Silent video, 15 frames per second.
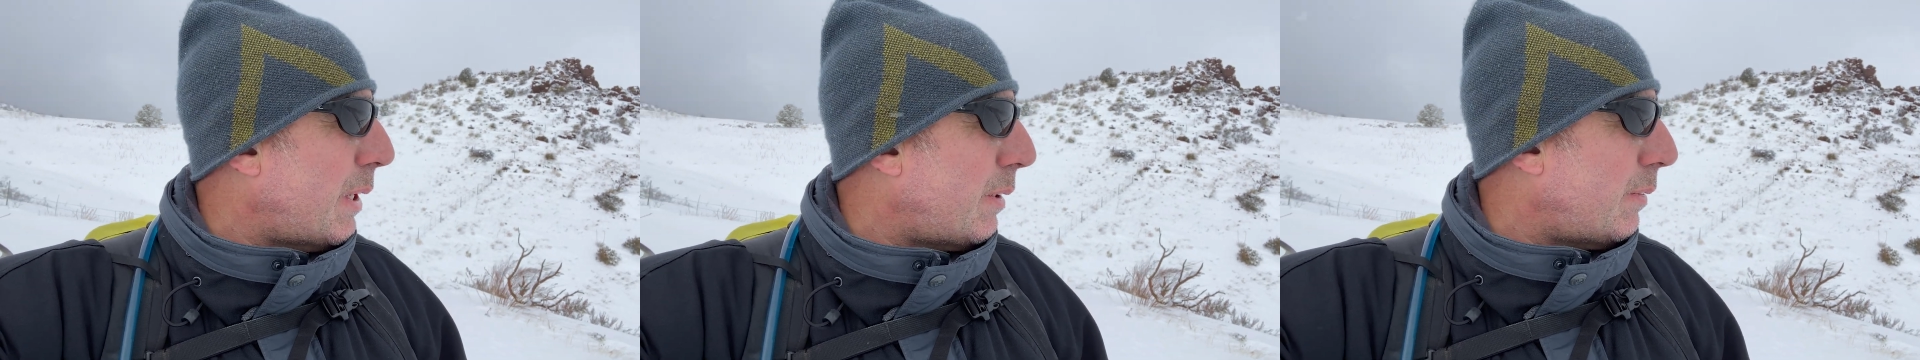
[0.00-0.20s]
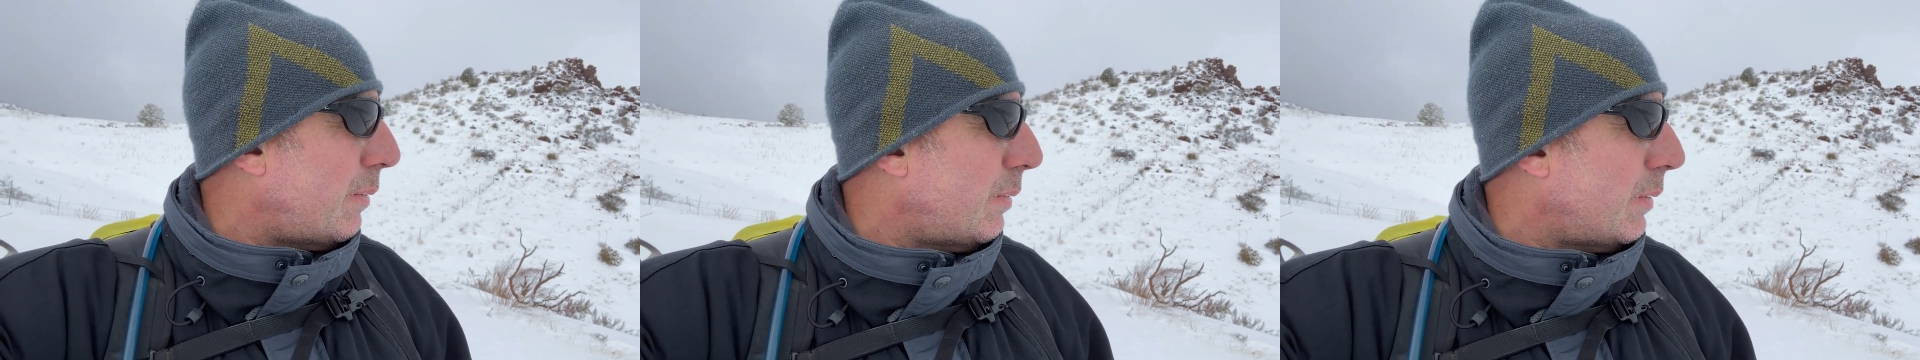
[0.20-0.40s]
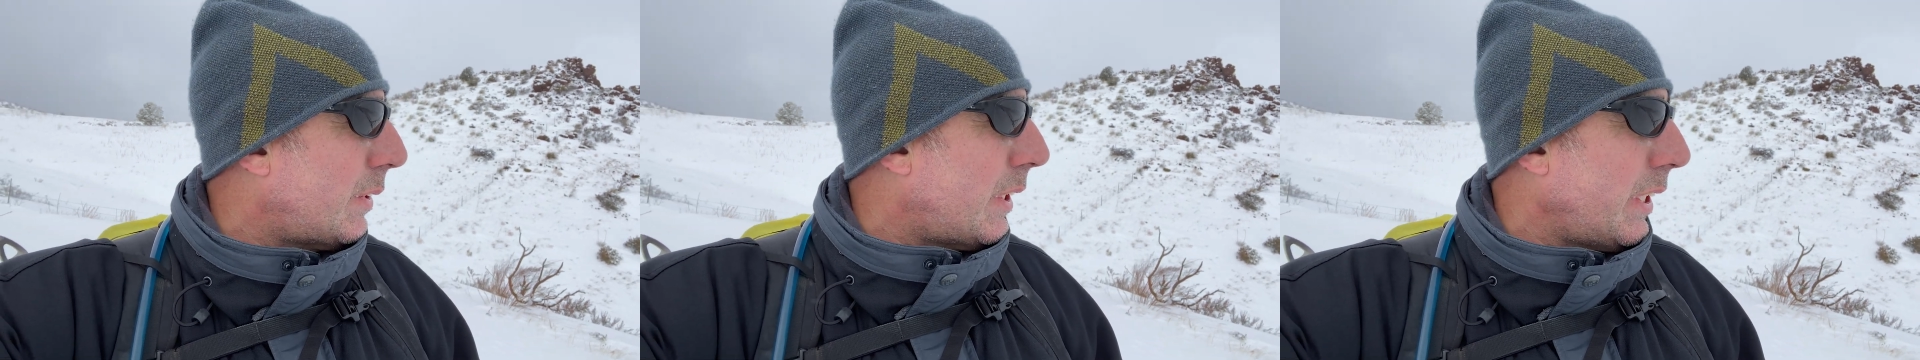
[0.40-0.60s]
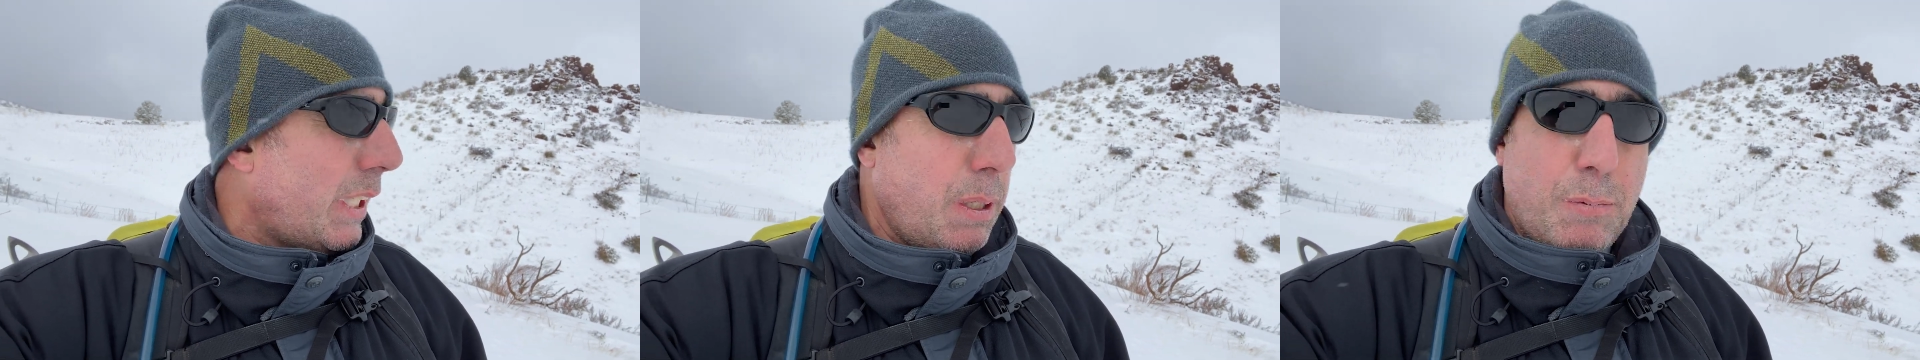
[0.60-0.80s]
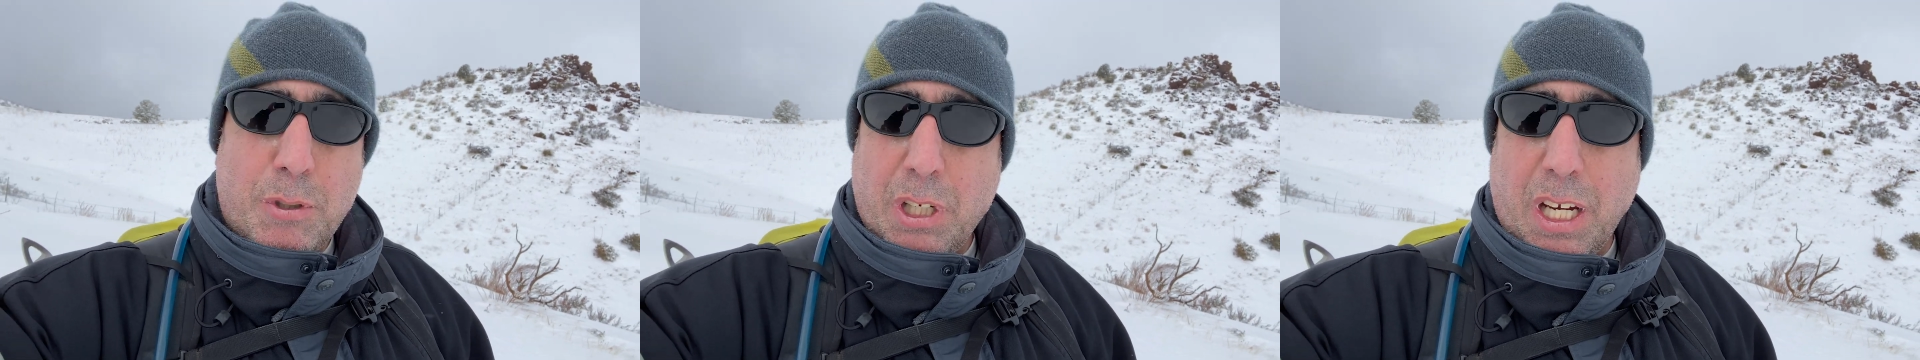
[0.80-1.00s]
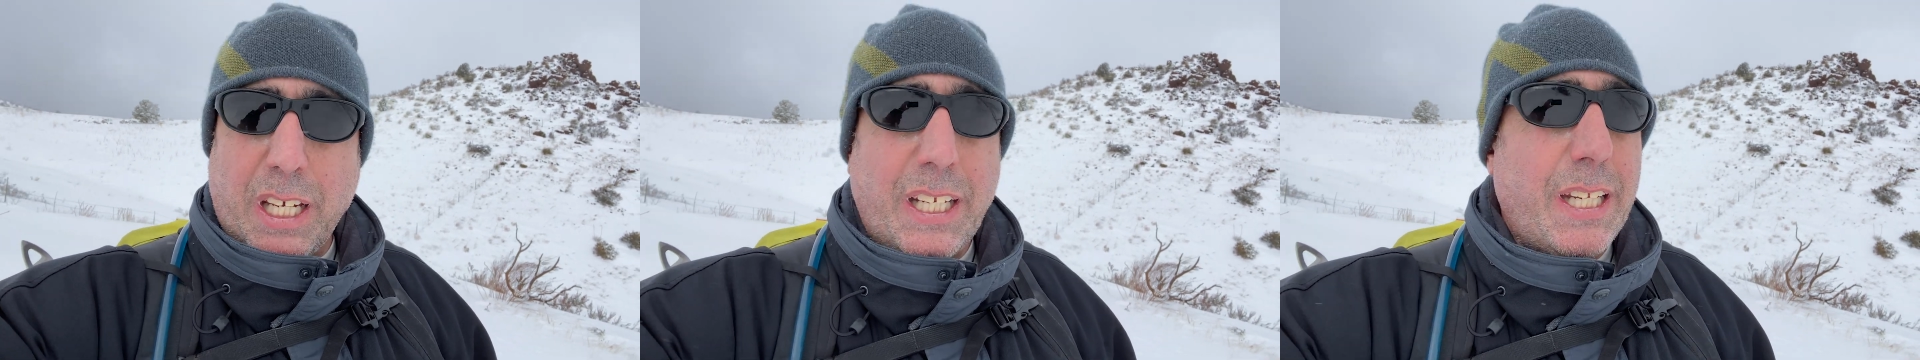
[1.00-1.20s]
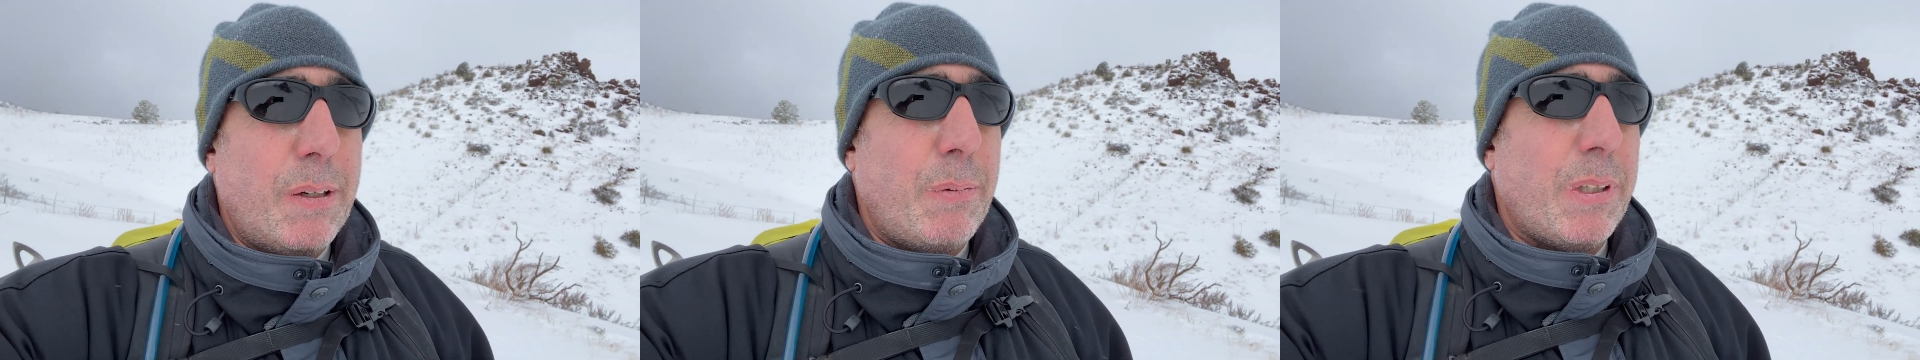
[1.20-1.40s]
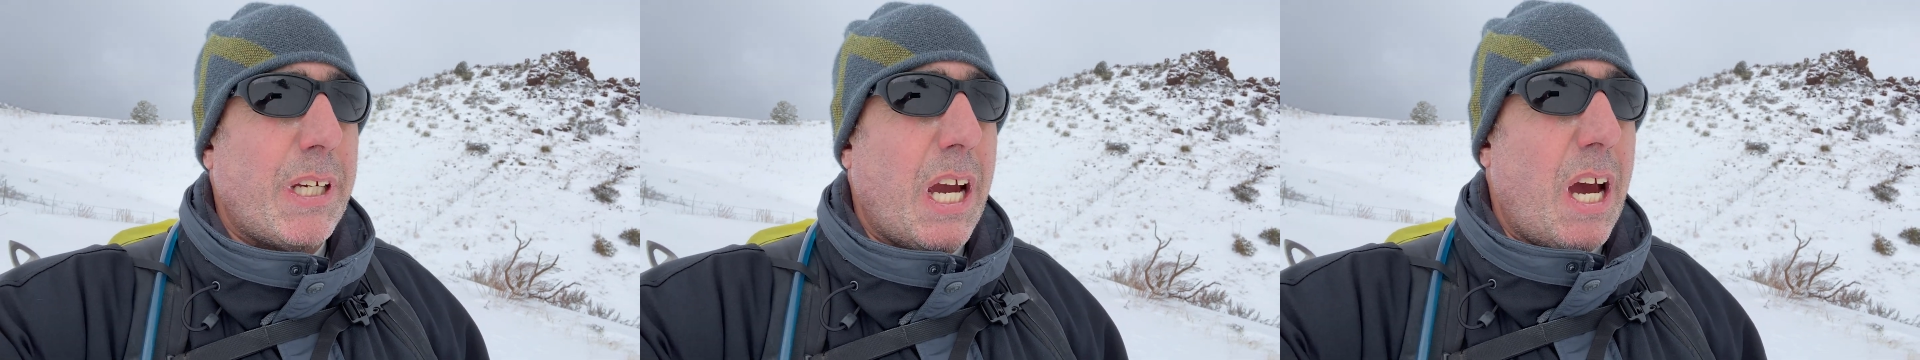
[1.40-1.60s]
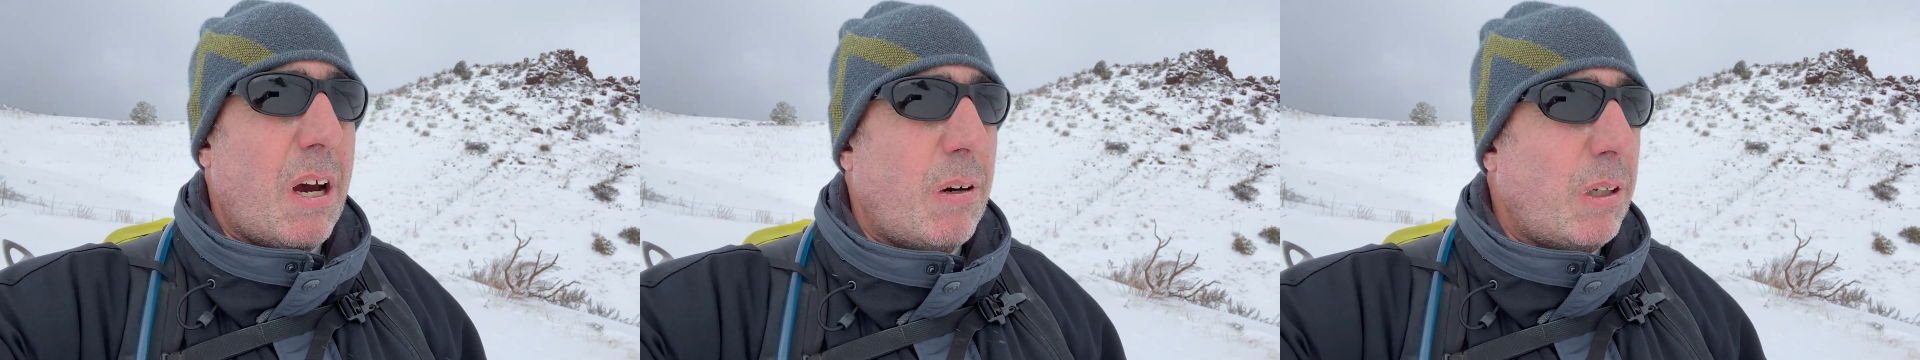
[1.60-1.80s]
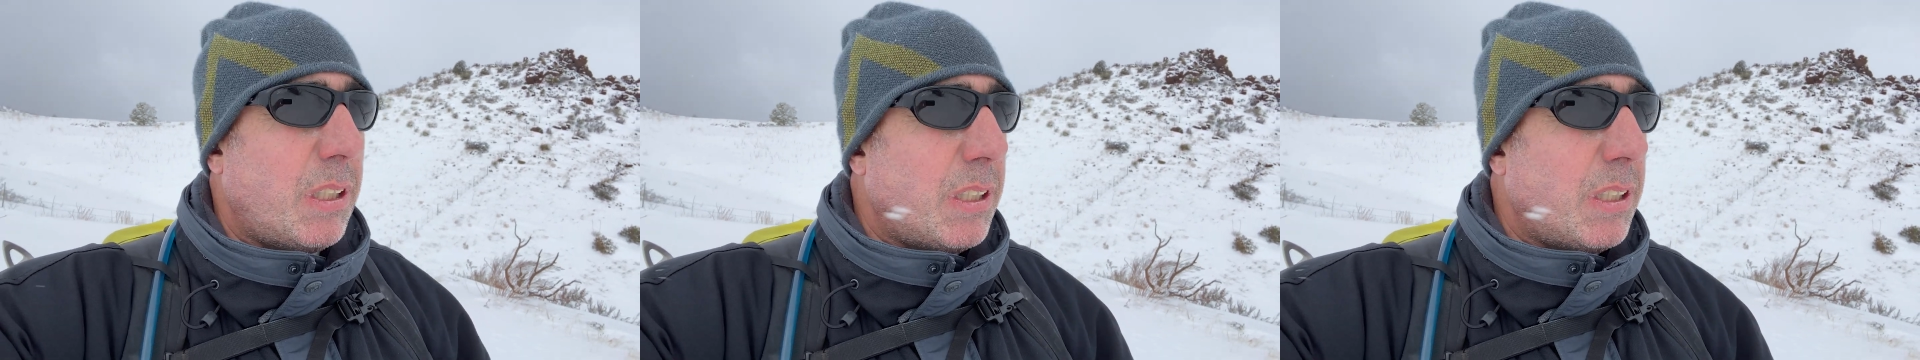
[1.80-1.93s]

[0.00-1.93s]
gonna keep chugging. Here we go.